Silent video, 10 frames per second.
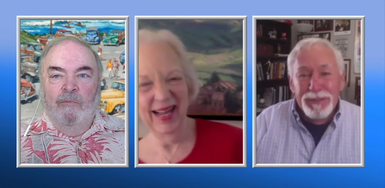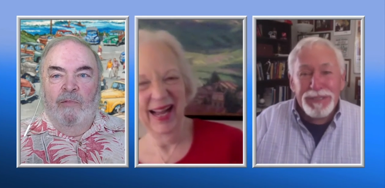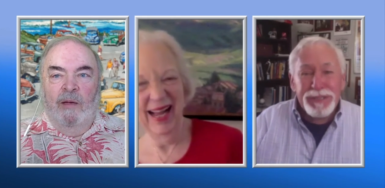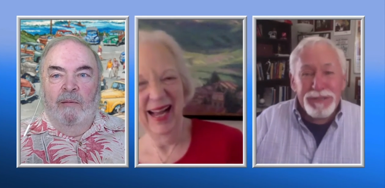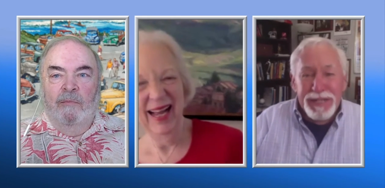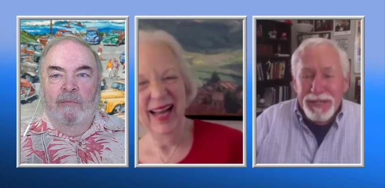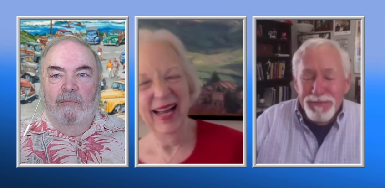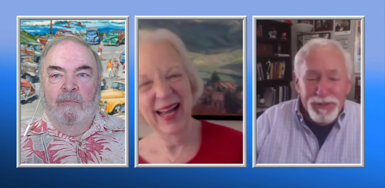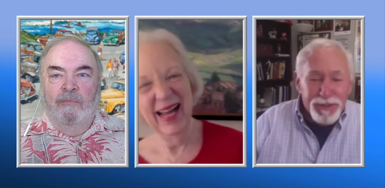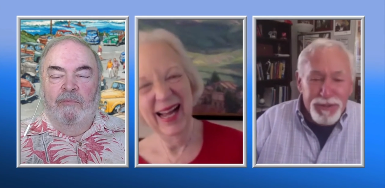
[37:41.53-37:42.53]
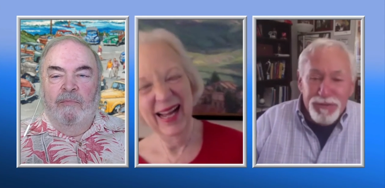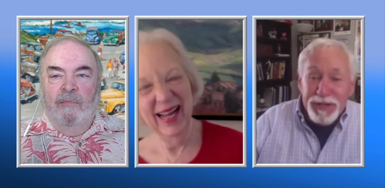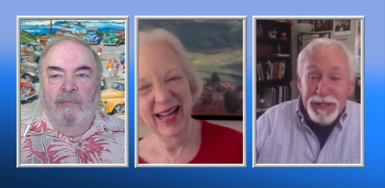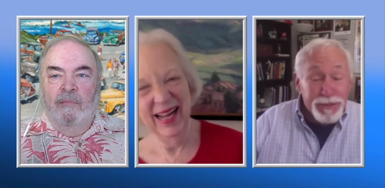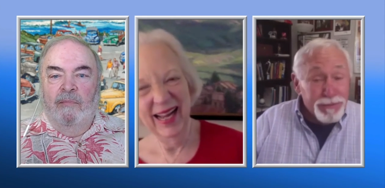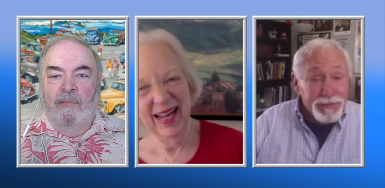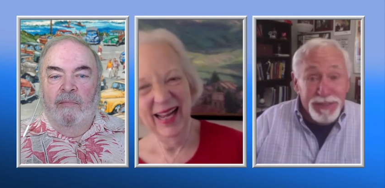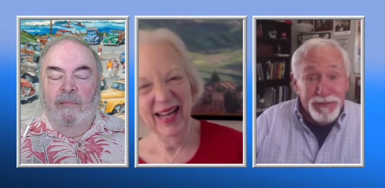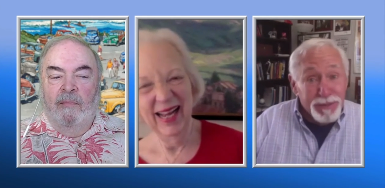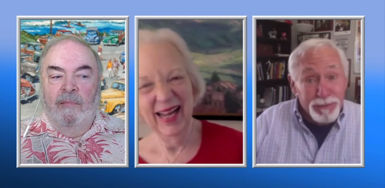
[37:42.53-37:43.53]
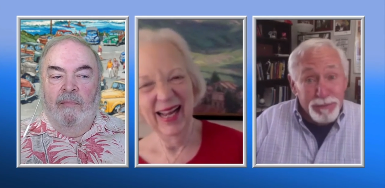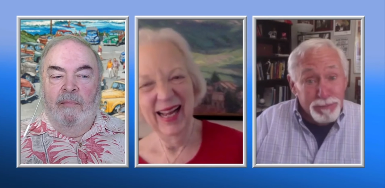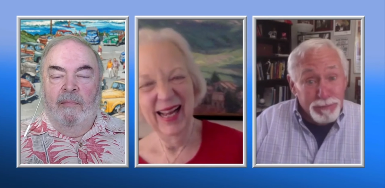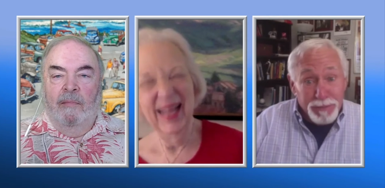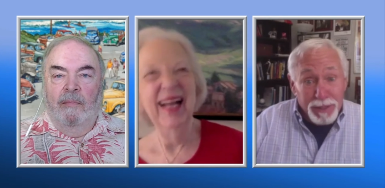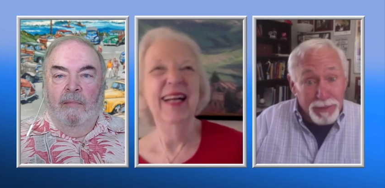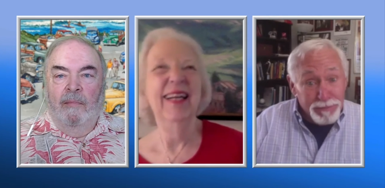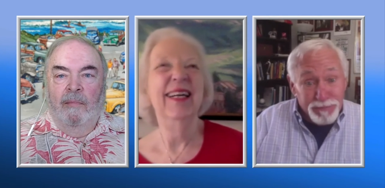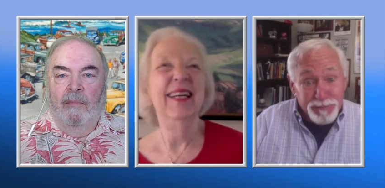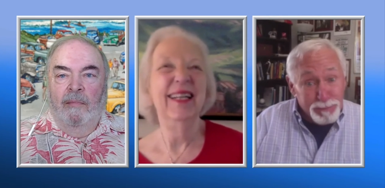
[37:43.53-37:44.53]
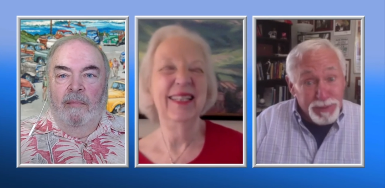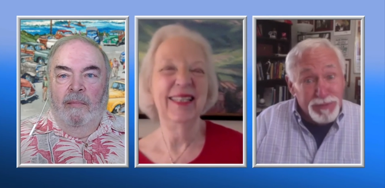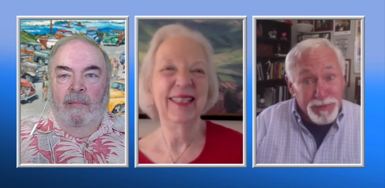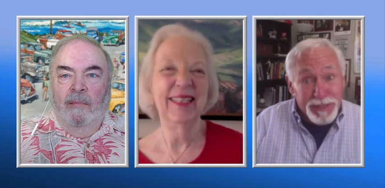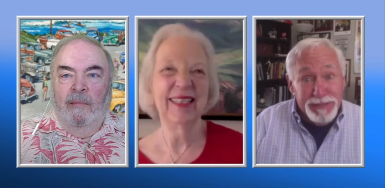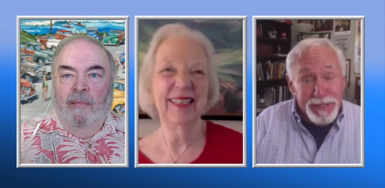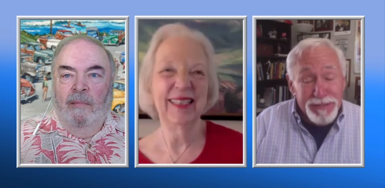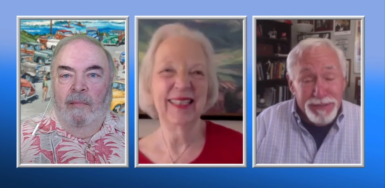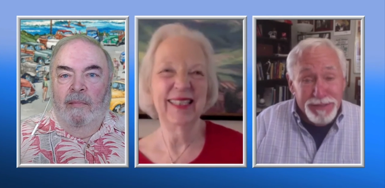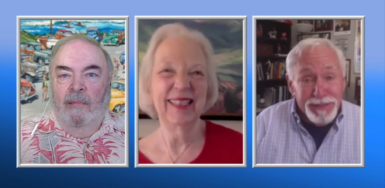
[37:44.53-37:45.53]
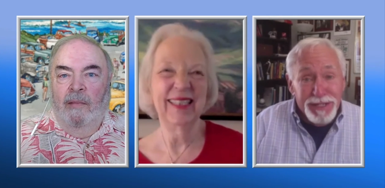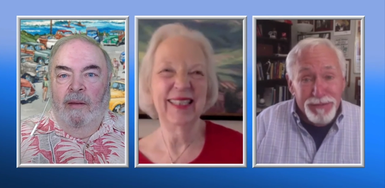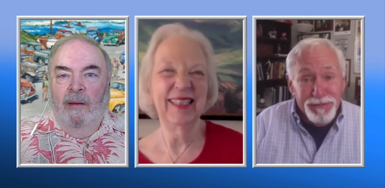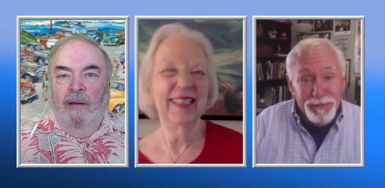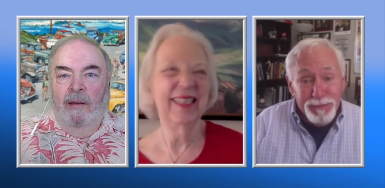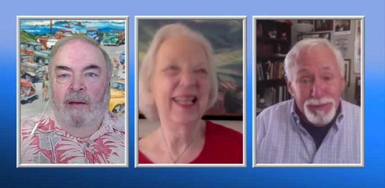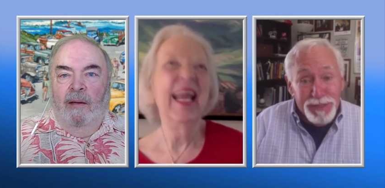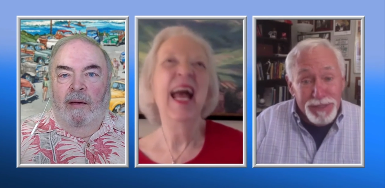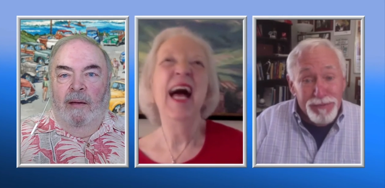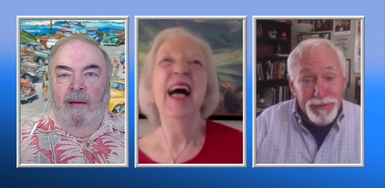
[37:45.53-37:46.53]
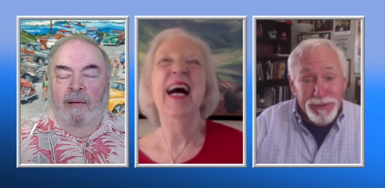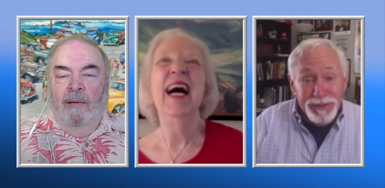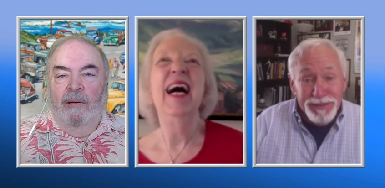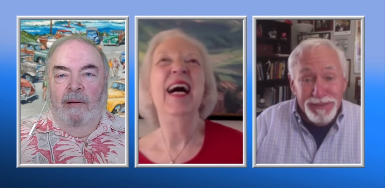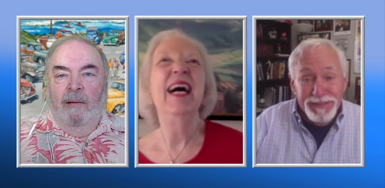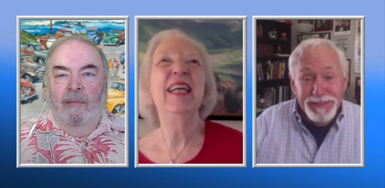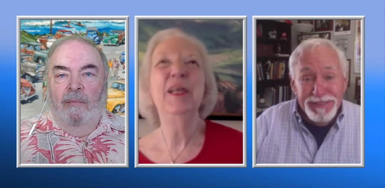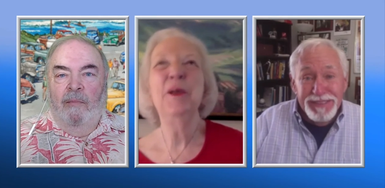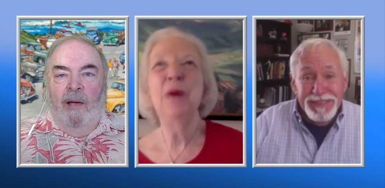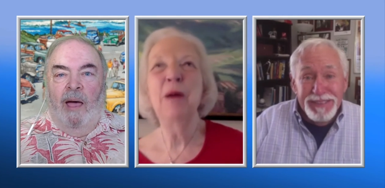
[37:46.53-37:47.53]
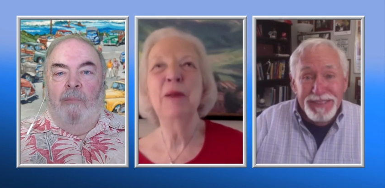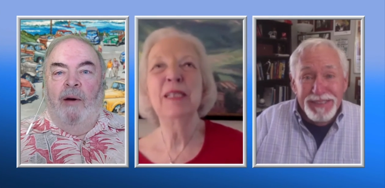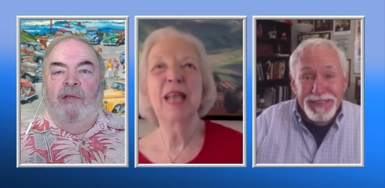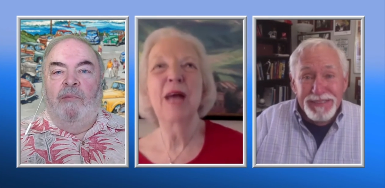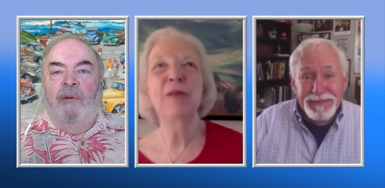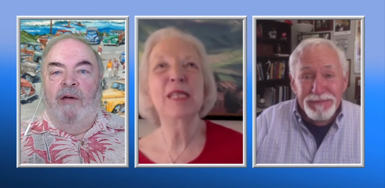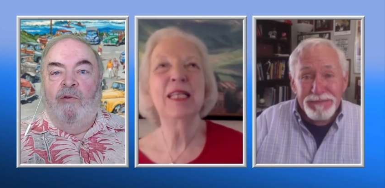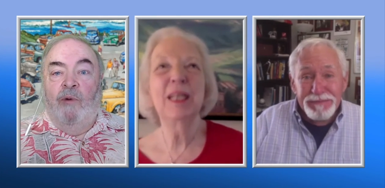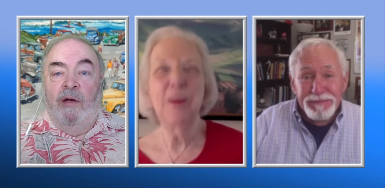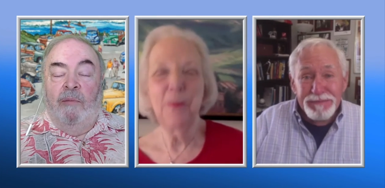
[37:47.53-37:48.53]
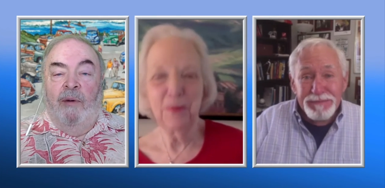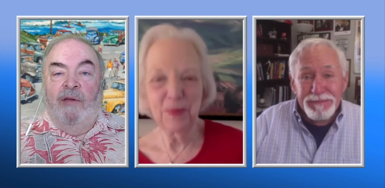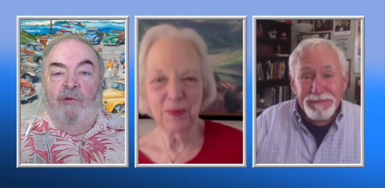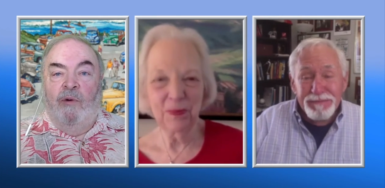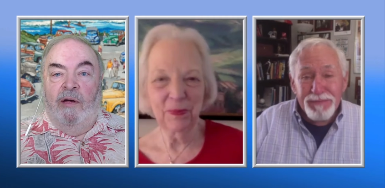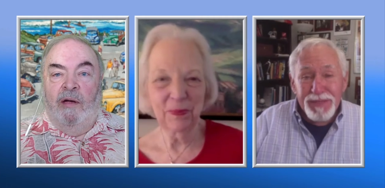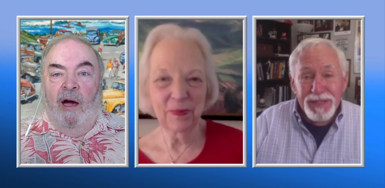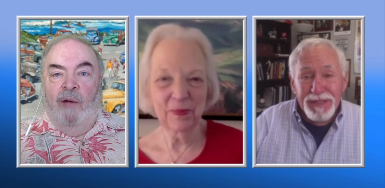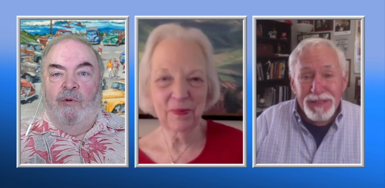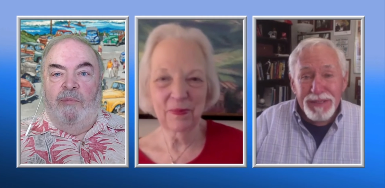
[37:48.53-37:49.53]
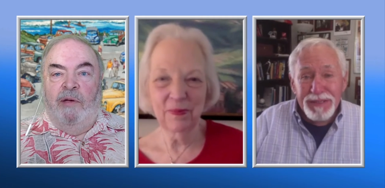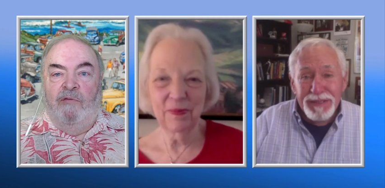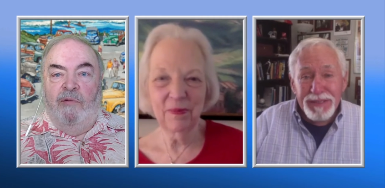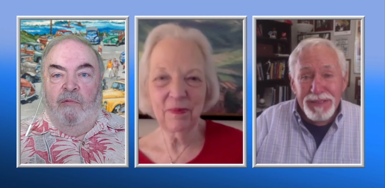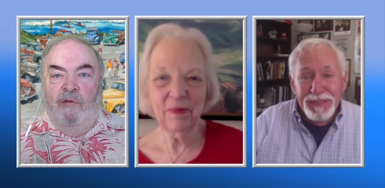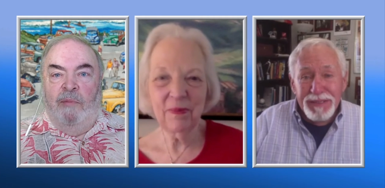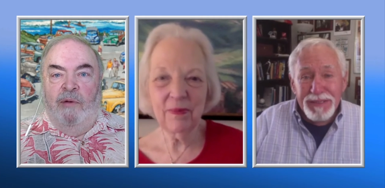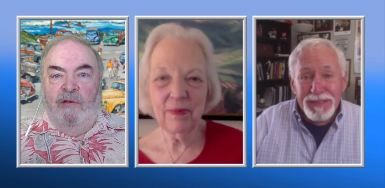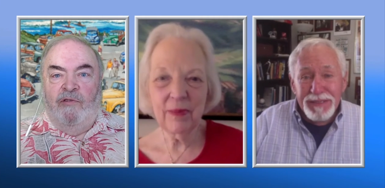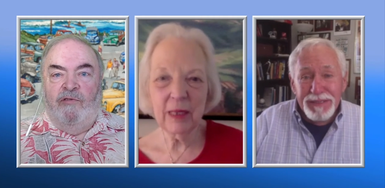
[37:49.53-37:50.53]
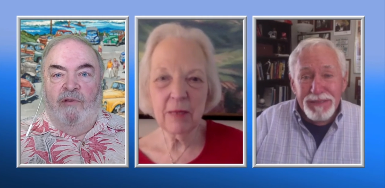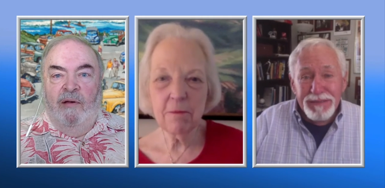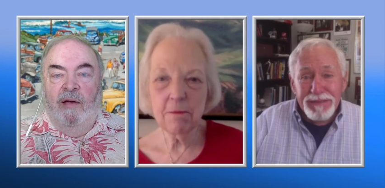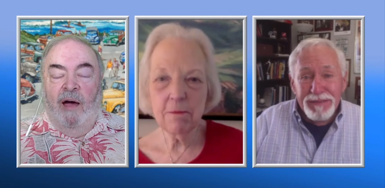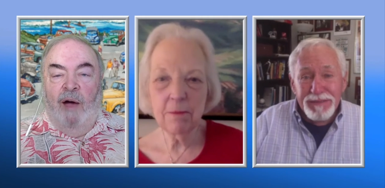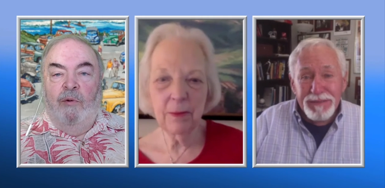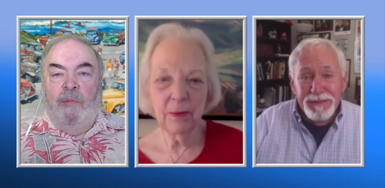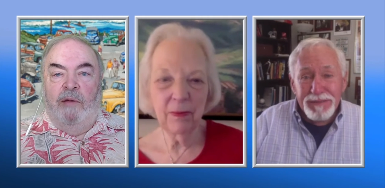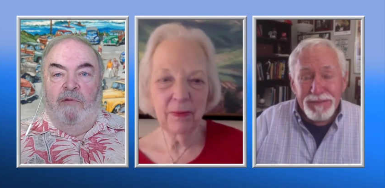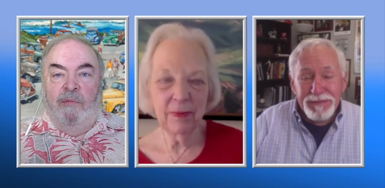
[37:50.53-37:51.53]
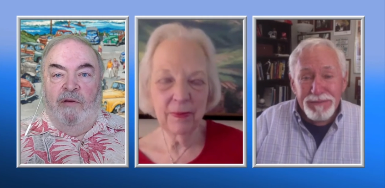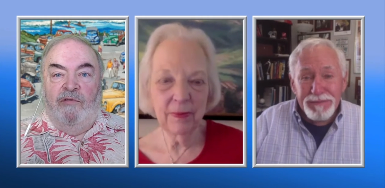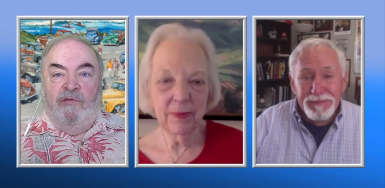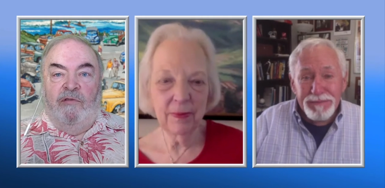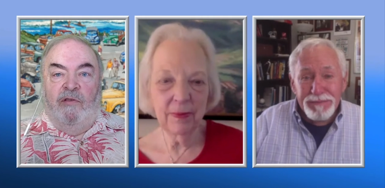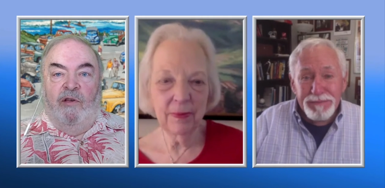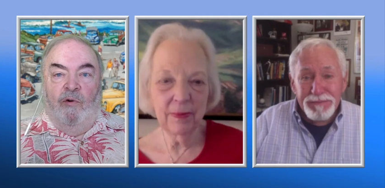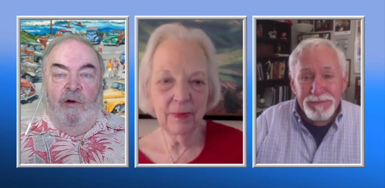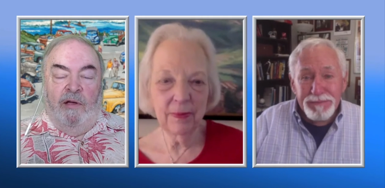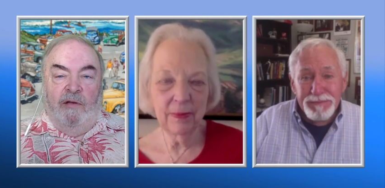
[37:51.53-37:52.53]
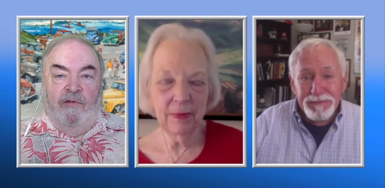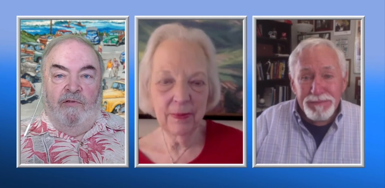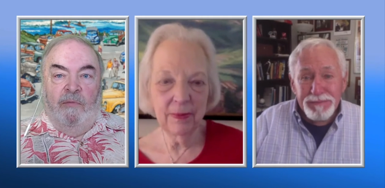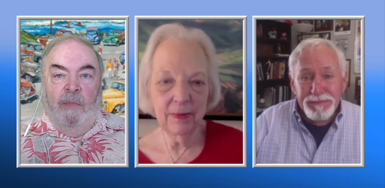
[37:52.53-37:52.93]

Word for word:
Speaker 1: Well, you don't have to because you've got you've lived a, a pretty fantastic life. Pretty interesting.
Speaker 2: You know. And by the by the way, by the way, I would be re remiss. I would be remiss to the audience,